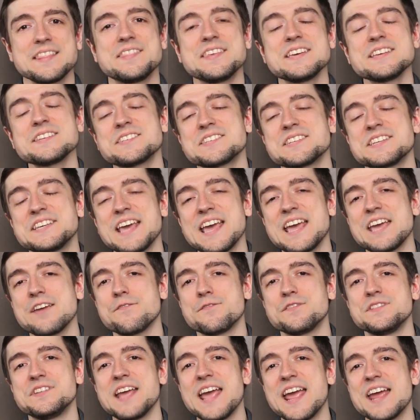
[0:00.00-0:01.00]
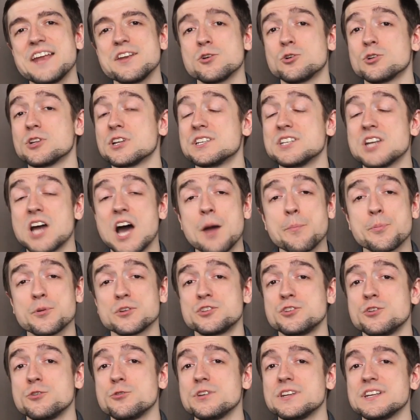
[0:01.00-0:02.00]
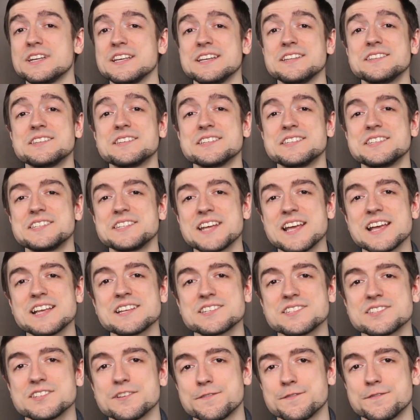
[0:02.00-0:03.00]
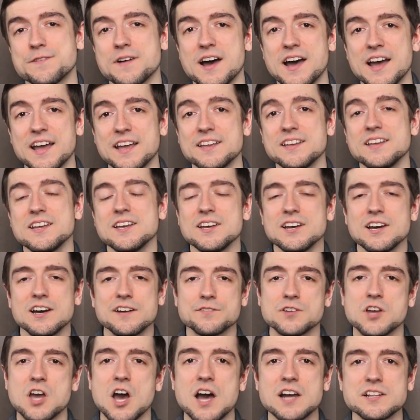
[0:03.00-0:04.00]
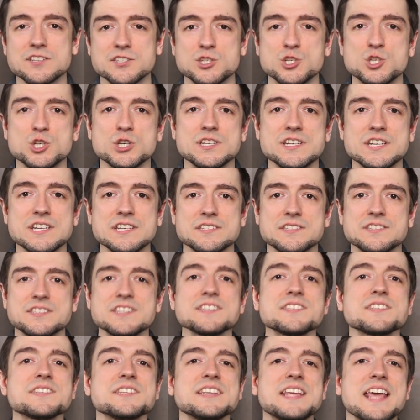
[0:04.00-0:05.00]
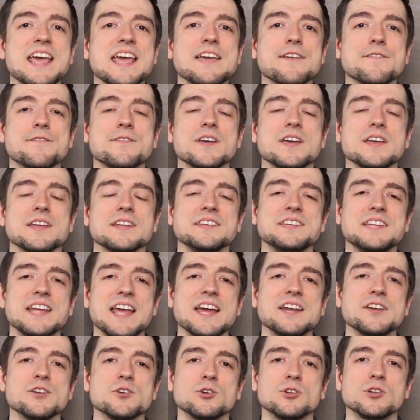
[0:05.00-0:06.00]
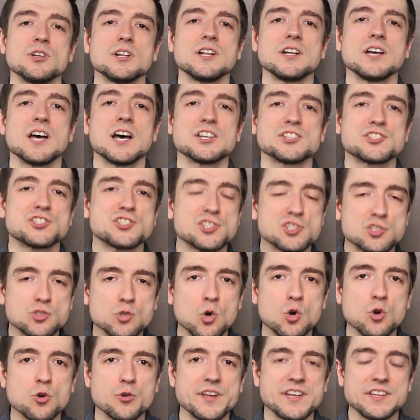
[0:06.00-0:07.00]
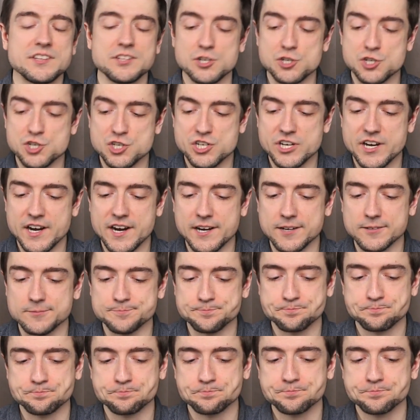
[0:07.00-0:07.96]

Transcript: This gave Daniel an opportunity to testify of God's goodness. This gave Daniel a story to share.